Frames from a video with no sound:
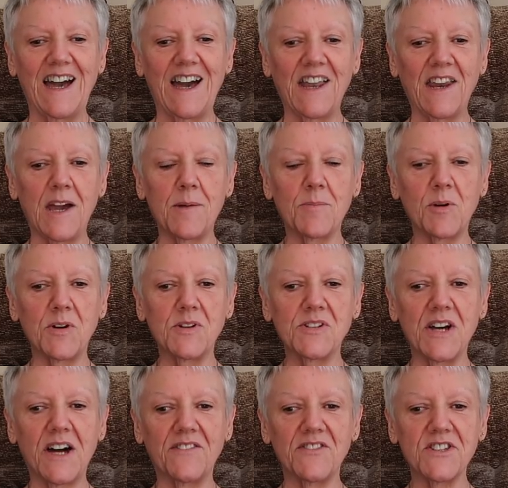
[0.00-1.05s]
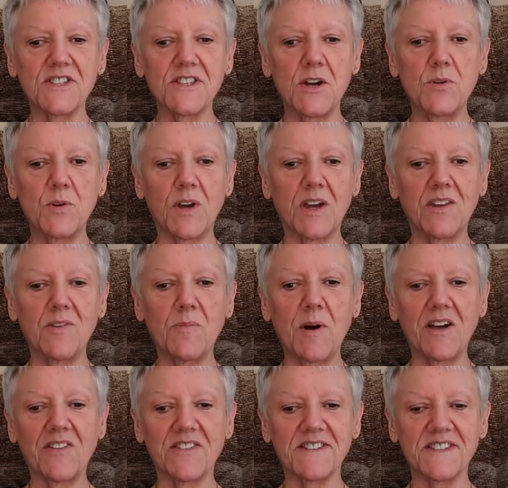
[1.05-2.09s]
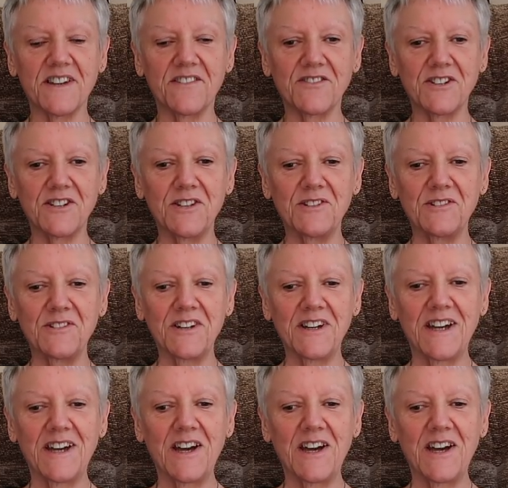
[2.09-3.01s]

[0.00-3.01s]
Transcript: and I am going to have a soak in the bath this afternoon.